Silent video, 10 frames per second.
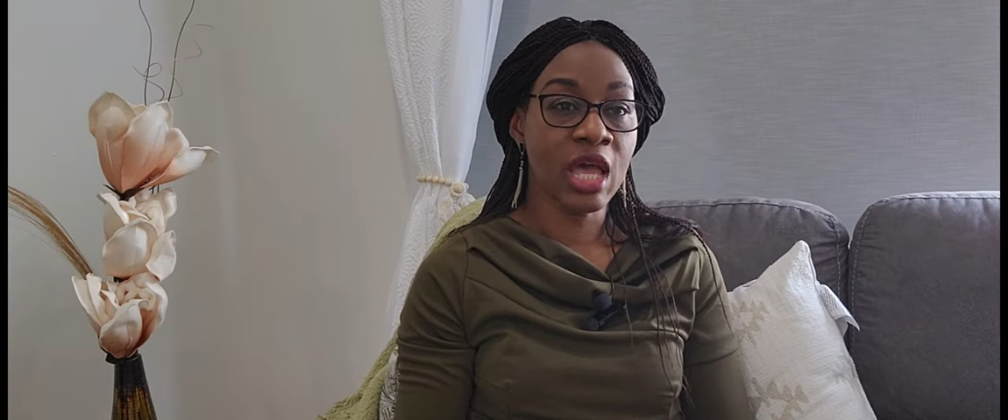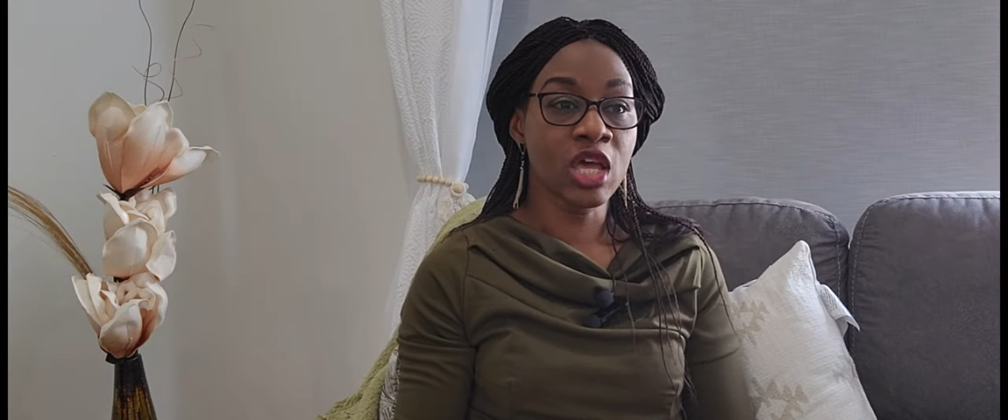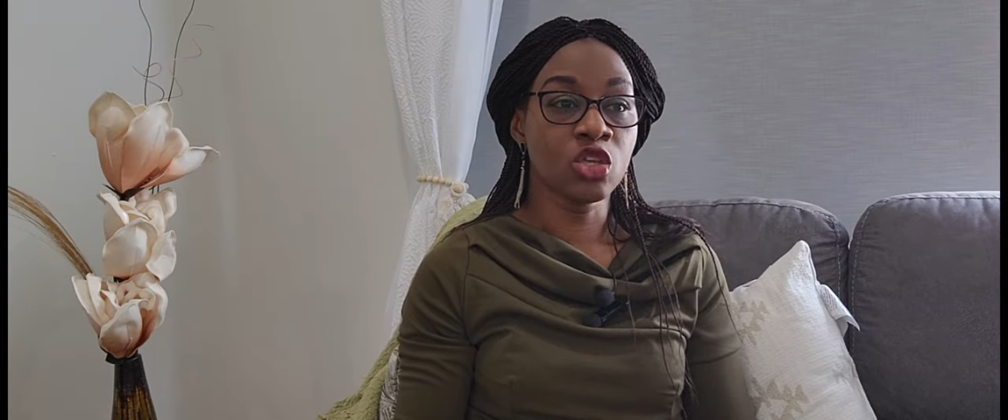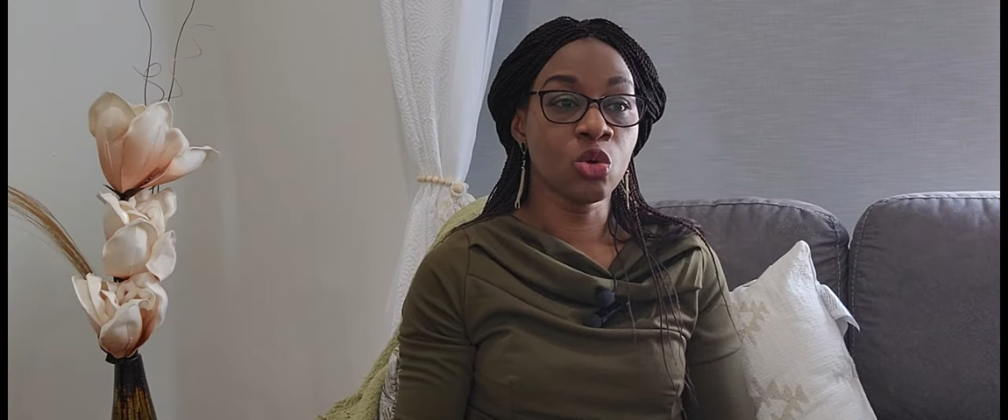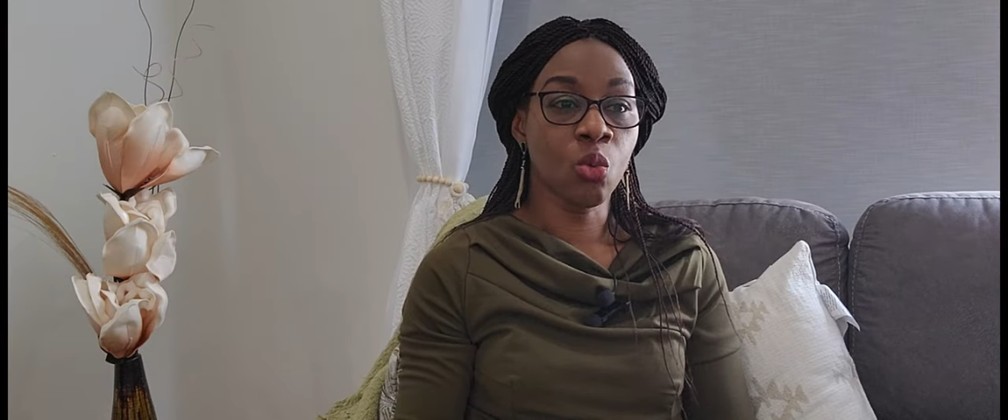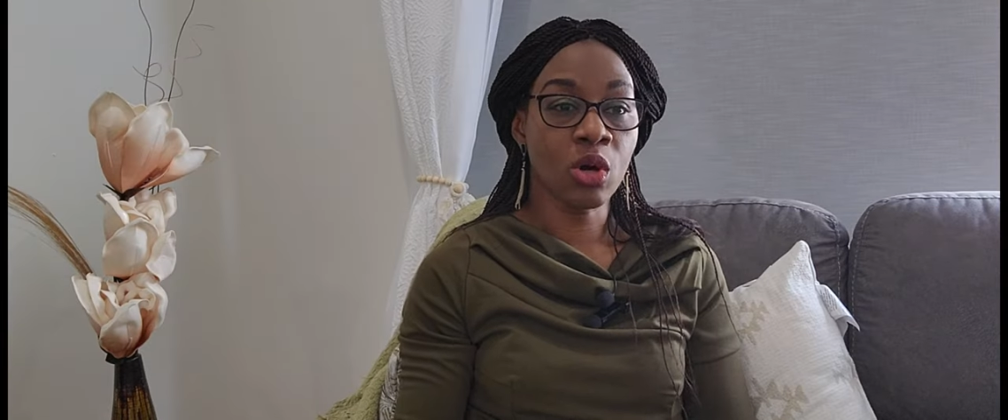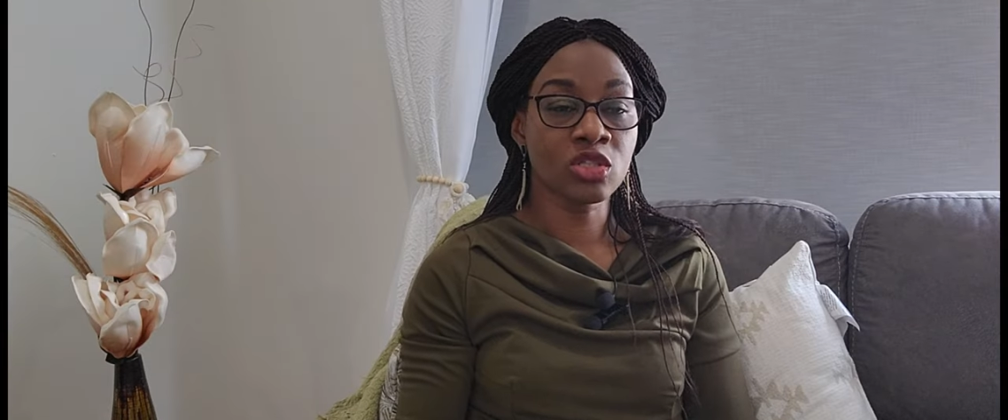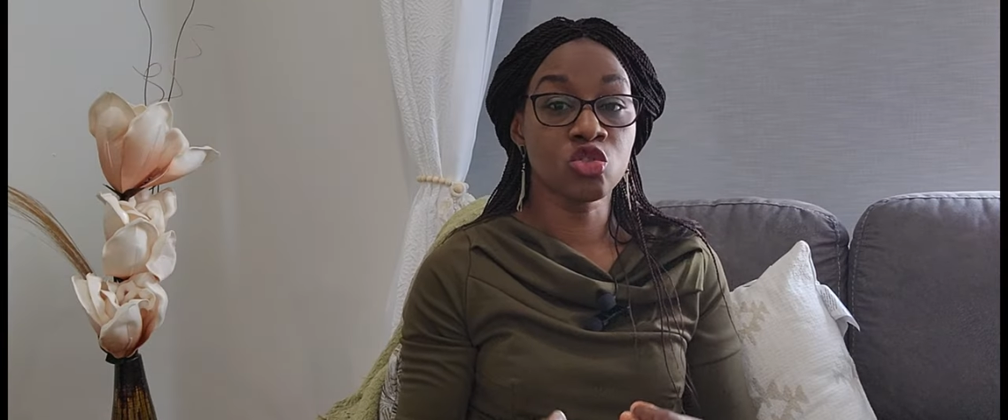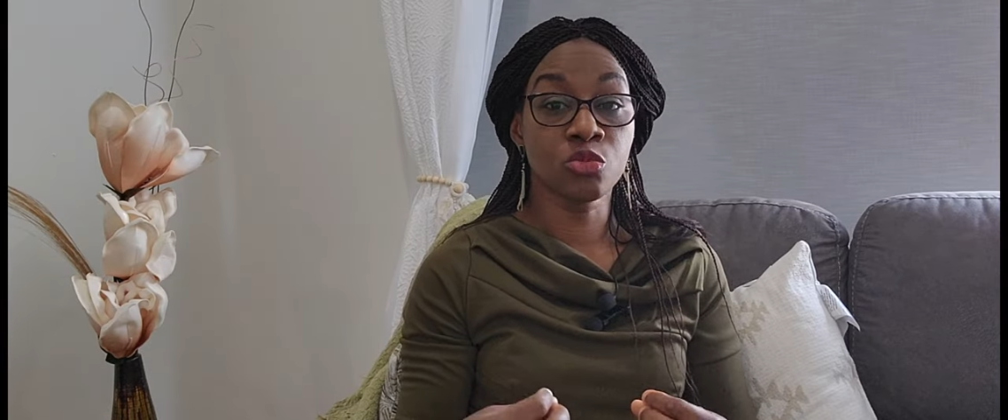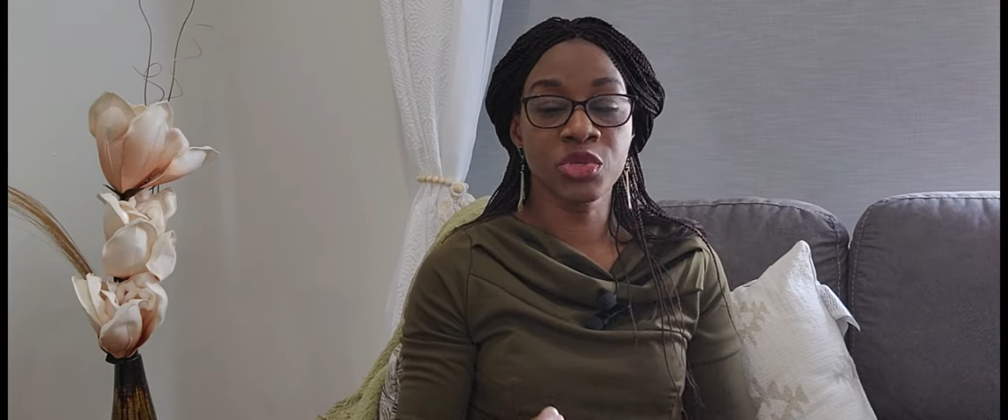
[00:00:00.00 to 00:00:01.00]
You want
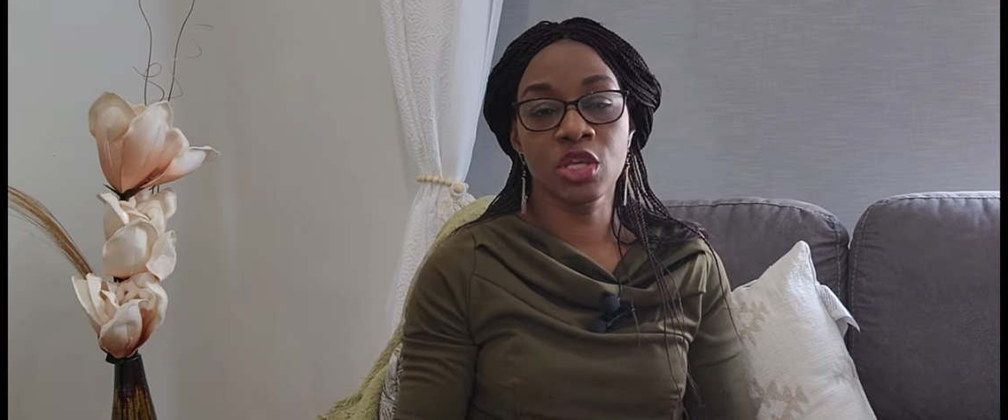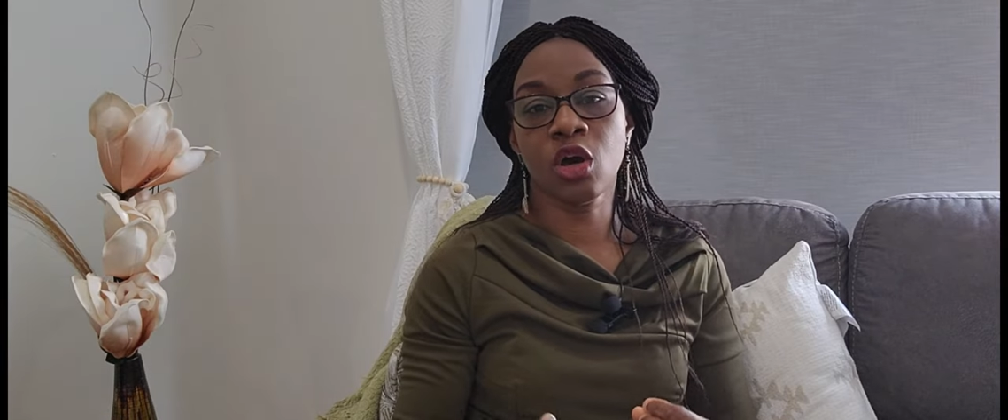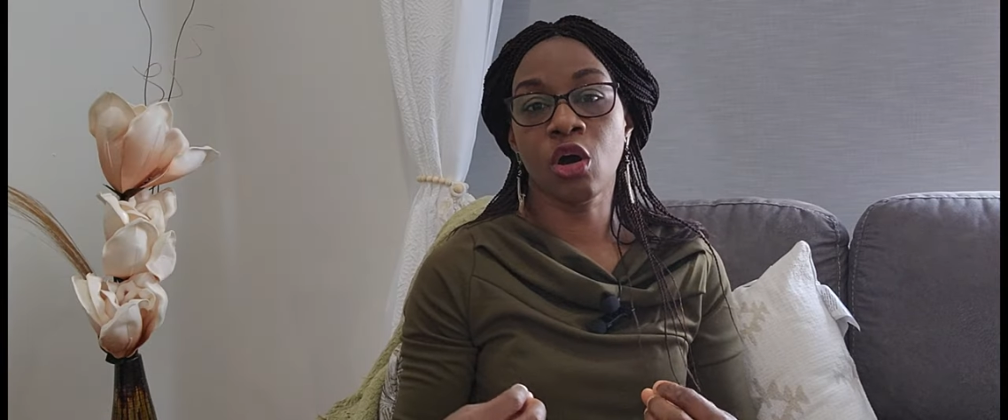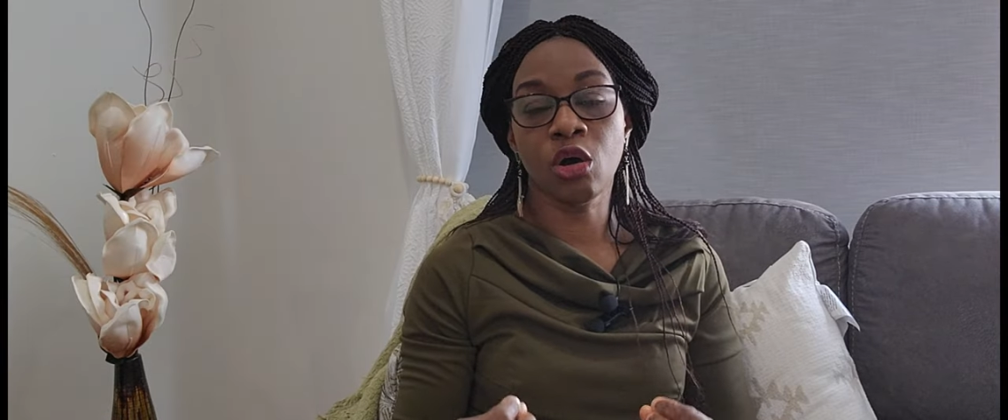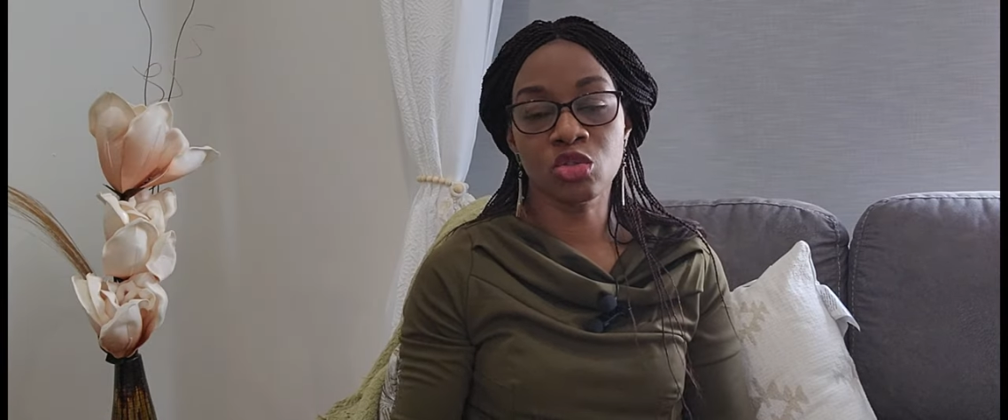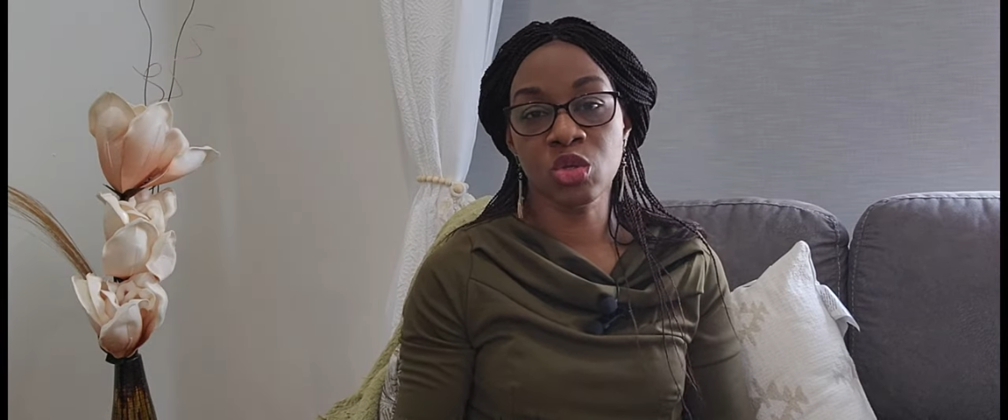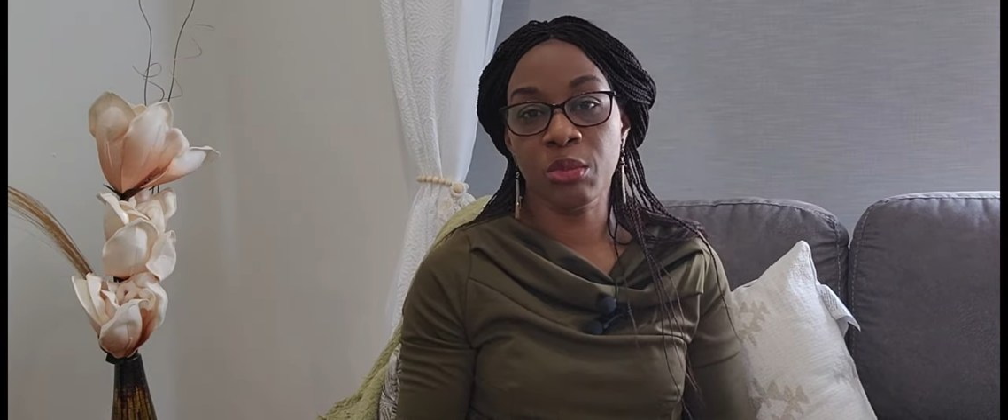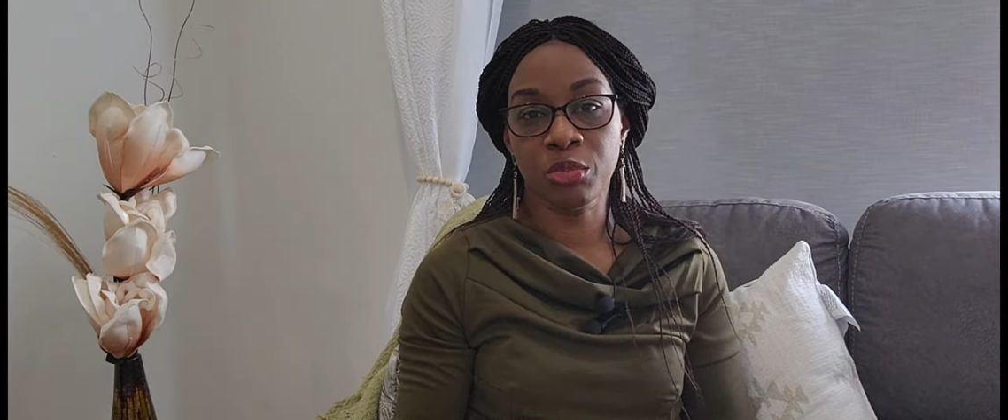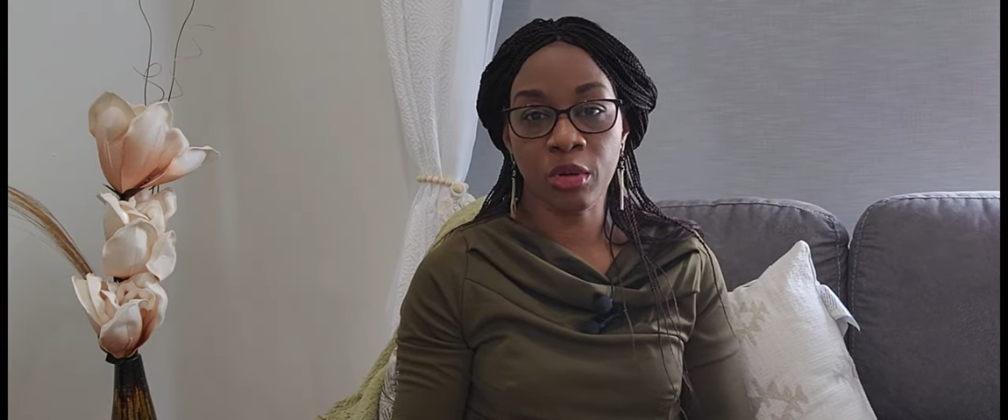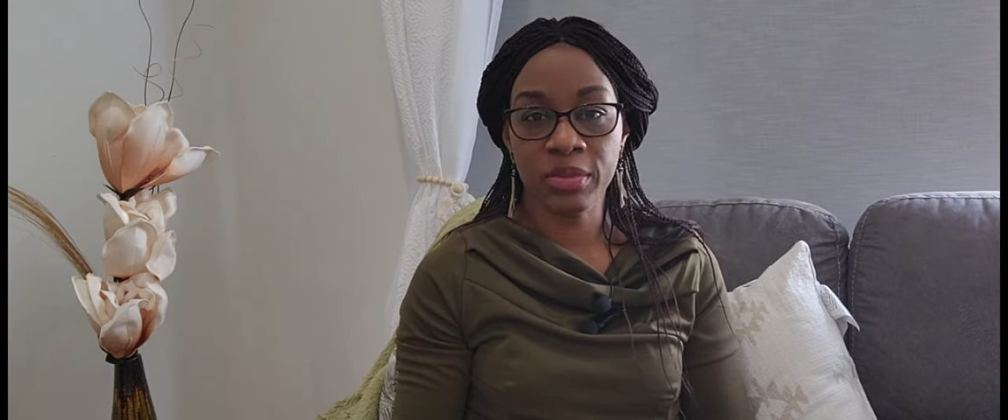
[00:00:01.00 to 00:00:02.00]
to be also a
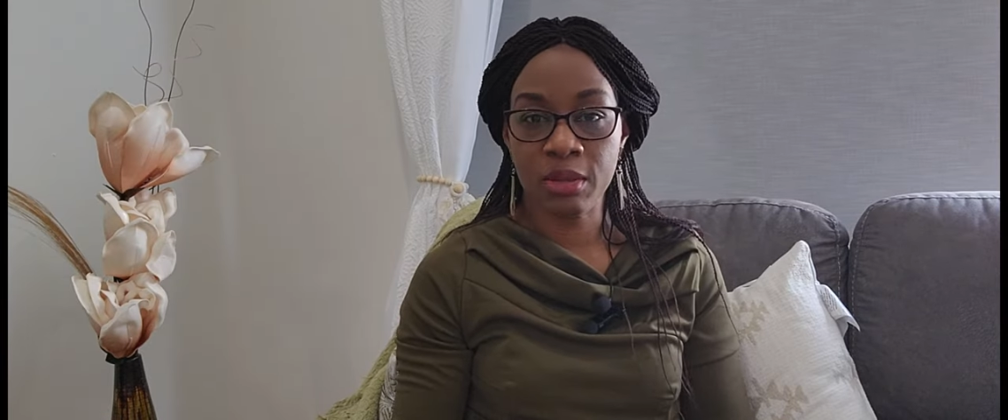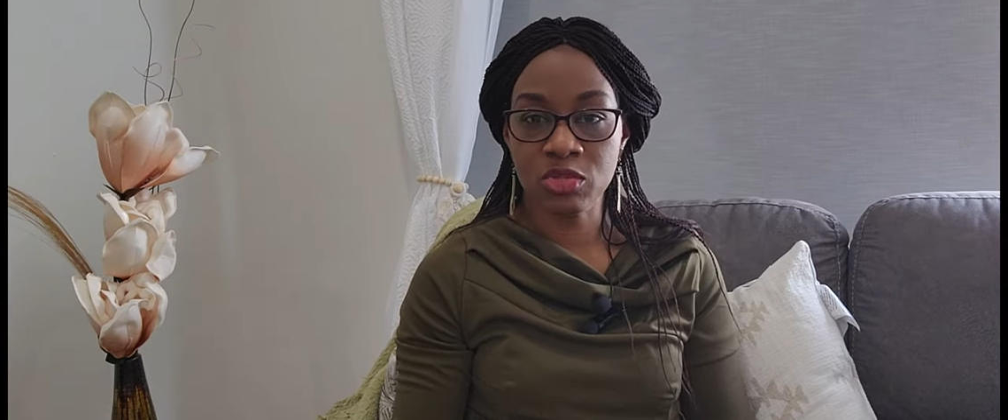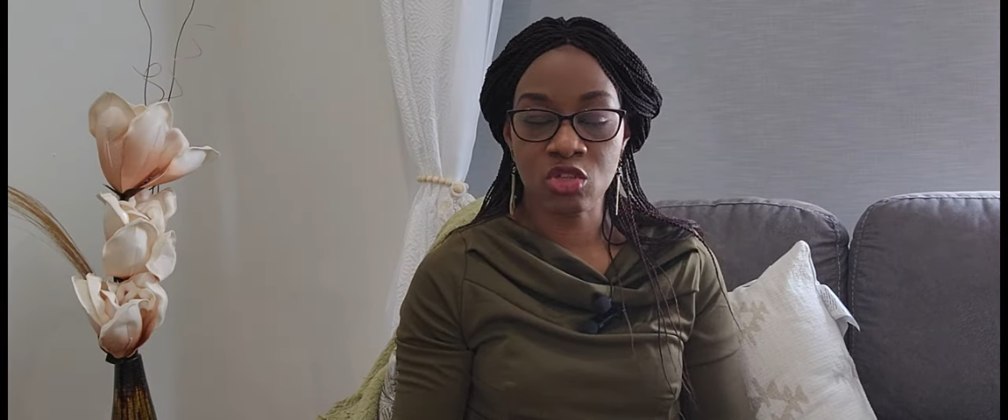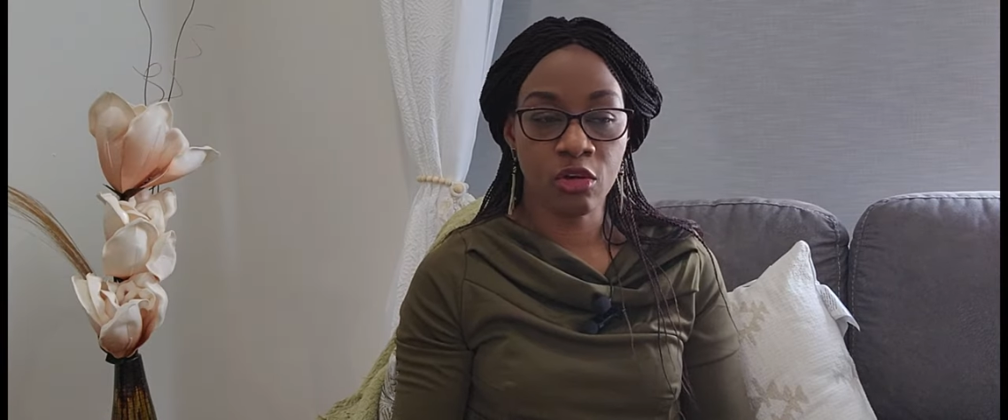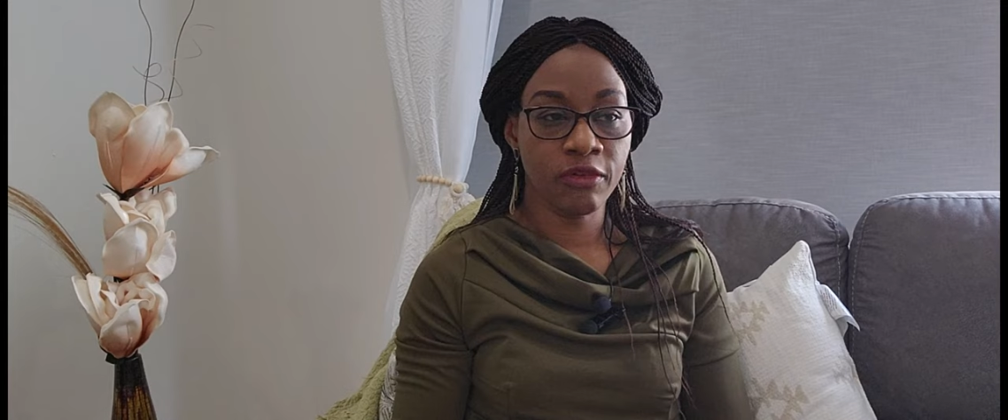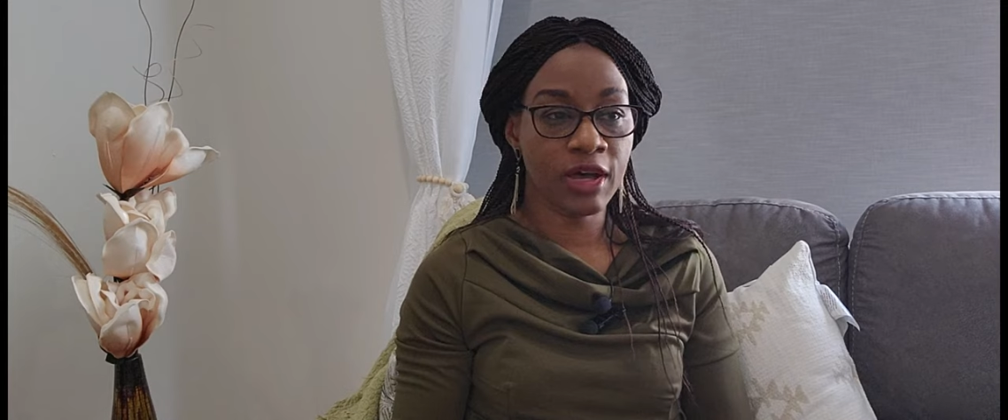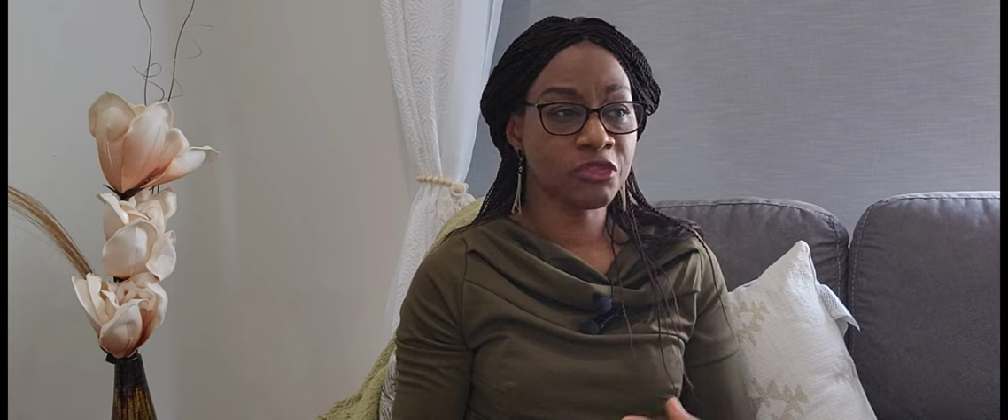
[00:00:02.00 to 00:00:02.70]
problem solver.